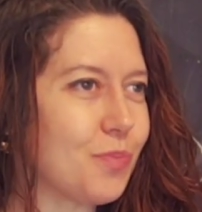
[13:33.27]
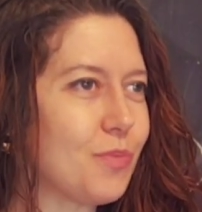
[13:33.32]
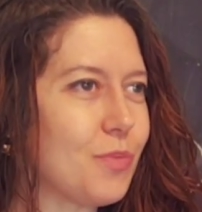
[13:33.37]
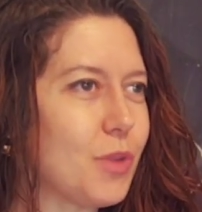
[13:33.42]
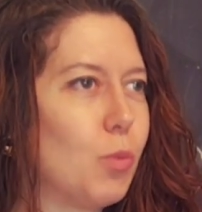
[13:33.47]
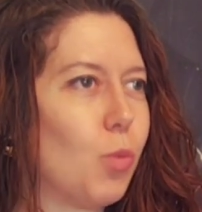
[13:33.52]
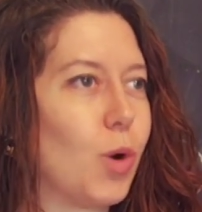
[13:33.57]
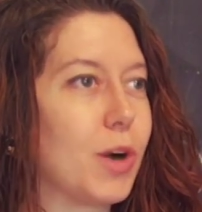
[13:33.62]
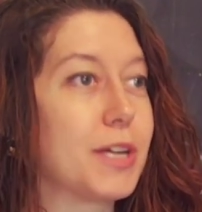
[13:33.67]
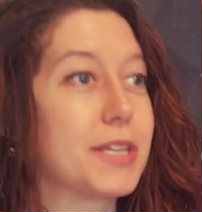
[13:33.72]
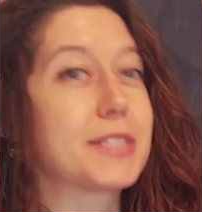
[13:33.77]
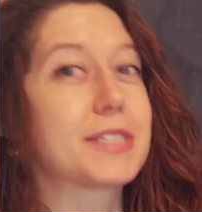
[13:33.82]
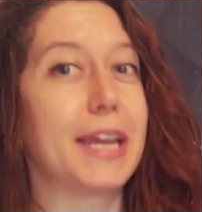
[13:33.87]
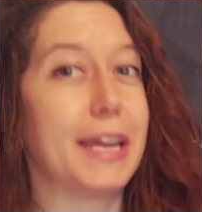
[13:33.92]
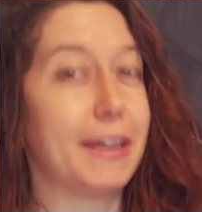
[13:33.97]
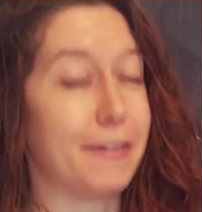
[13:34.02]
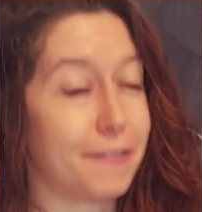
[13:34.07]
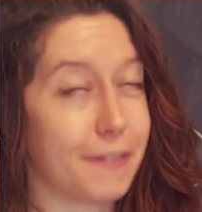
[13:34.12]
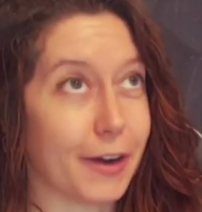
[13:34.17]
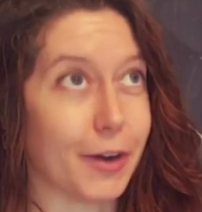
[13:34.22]
was
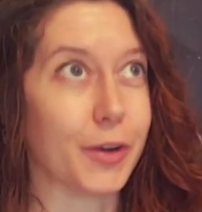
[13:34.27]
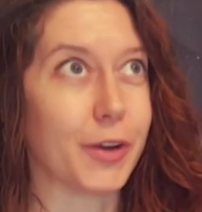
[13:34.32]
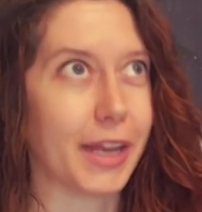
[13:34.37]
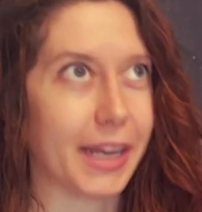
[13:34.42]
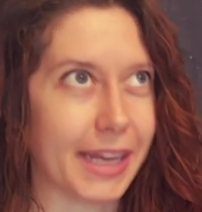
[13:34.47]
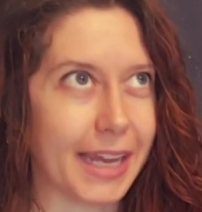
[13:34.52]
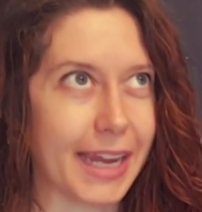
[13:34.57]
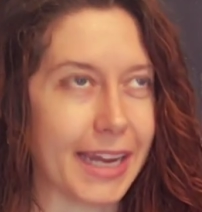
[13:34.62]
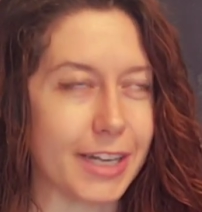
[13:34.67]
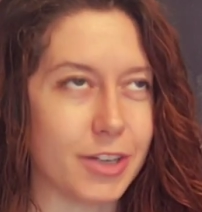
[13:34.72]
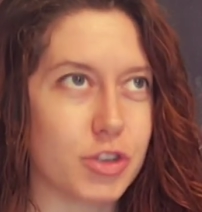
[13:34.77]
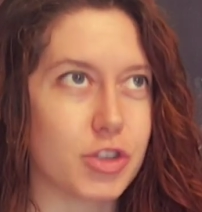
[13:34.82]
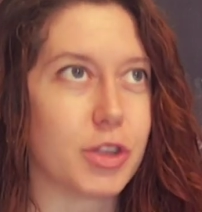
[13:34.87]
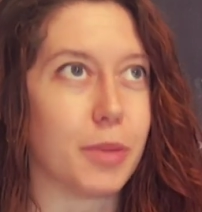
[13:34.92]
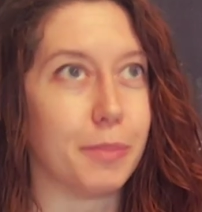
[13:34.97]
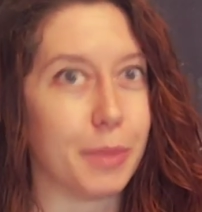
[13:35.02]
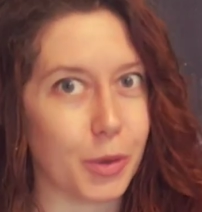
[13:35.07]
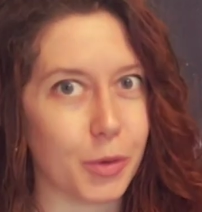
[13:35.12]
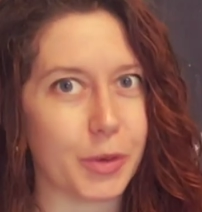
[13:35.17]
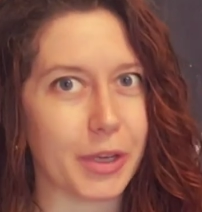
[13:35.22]
a Faraday cage. The
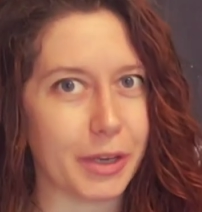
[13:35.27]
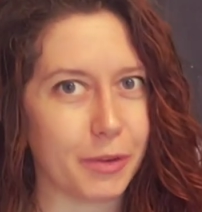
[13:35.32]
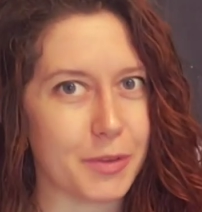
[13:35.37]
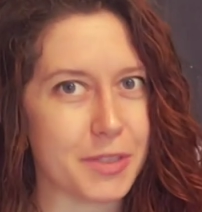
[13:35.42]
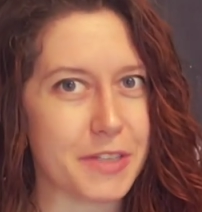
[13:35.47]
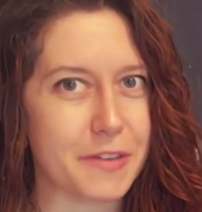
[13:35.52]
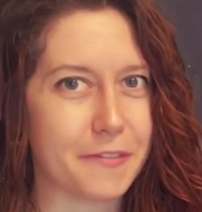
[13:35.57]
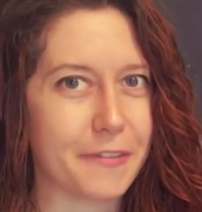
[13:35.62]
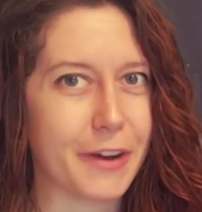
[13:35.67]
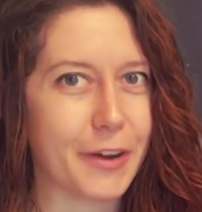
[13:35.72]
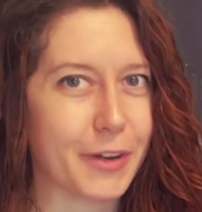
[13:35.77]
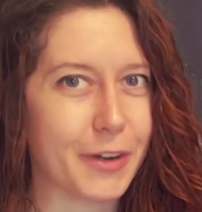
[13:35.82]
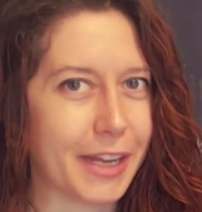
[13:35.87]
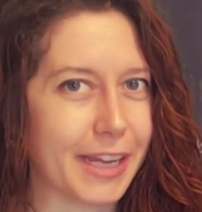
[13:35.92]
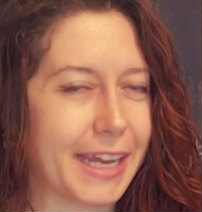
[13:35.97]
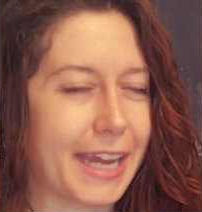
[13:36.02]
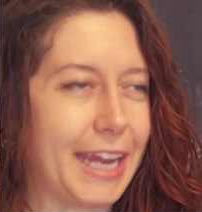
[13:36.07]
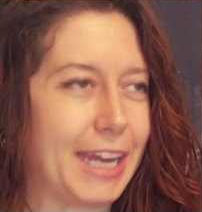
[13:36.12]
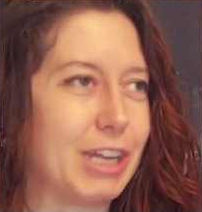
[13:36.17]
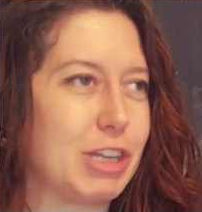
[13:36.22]
building was a Faraday
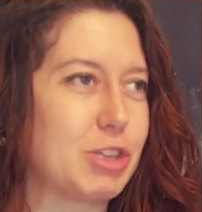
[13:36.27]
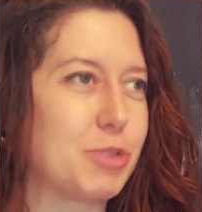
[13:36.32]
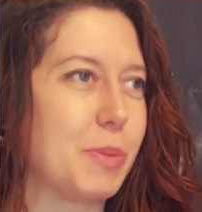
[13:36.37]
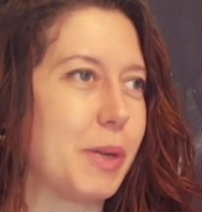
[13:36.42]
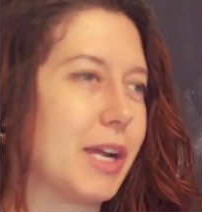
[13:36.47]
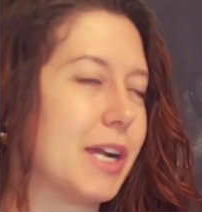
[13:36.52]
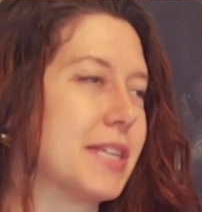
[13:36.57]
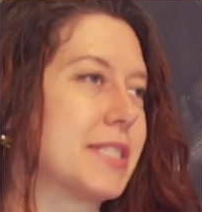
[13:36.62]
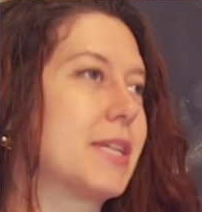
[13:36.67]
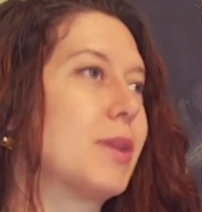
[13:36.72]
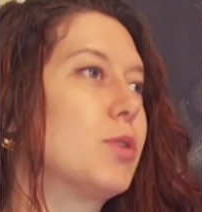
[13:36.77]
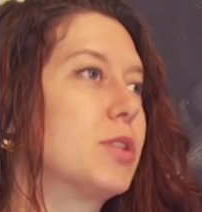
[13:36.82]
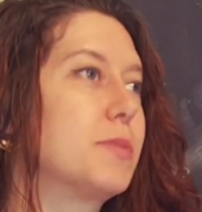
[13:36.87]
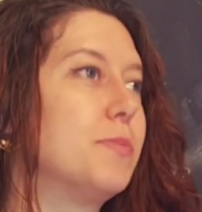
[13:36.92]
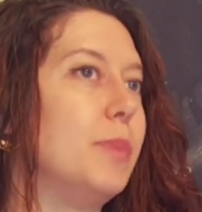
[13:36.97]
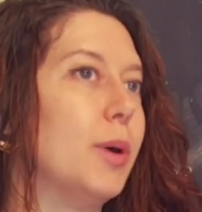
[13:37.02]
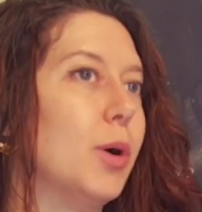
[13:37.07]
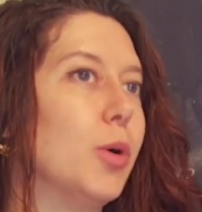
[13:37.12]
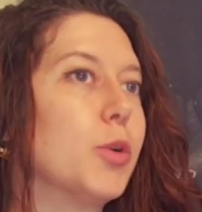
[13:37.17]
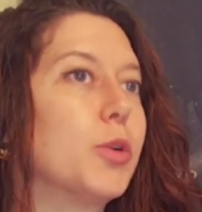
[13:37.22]
cage because it was
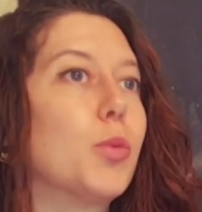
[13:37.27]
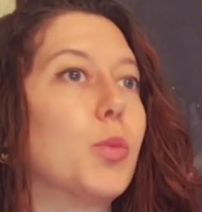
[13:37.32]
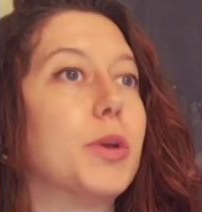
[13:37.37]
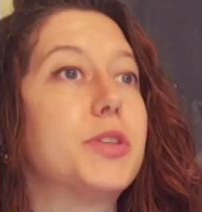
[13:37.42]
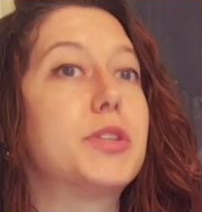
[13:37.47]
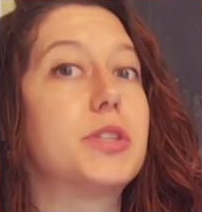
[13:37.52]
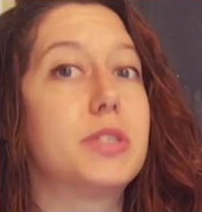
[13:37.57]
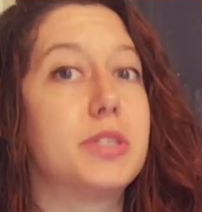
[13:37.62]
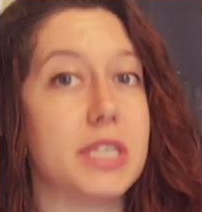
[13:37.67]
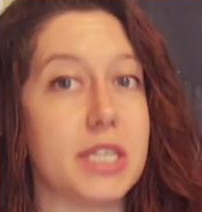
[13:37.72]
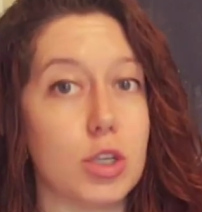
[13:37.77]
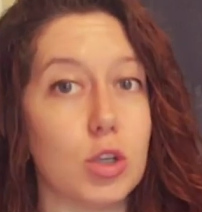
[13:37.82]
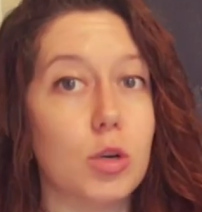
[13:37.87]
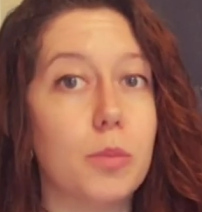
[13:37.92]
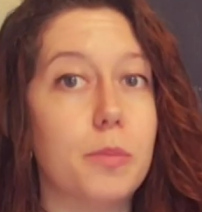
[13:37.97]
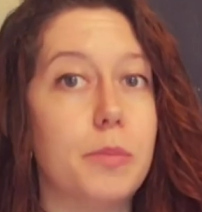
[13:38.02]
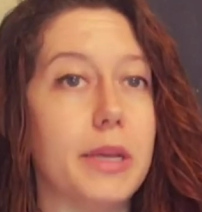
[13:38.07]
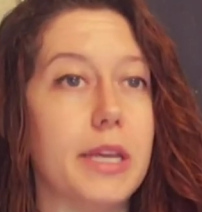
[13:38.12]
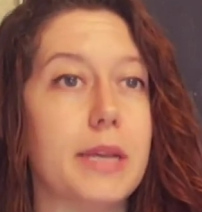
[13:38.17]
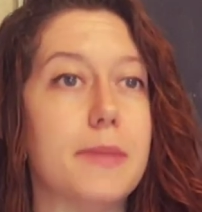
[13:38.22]
built with steel
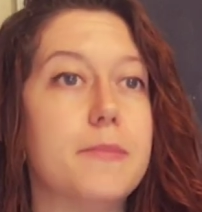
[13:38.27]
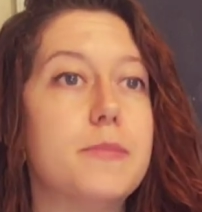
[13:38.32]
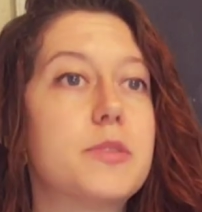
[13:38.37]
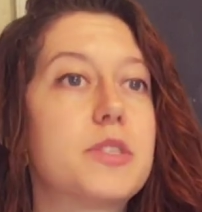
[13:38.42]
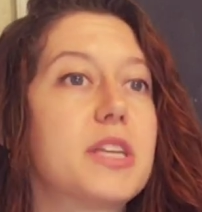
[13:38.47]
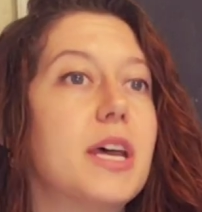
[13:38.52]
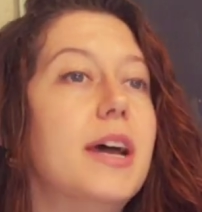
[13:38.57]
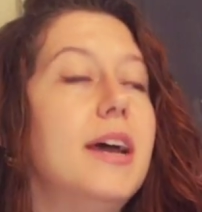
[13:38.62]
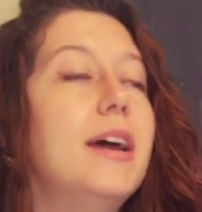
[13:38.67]
beams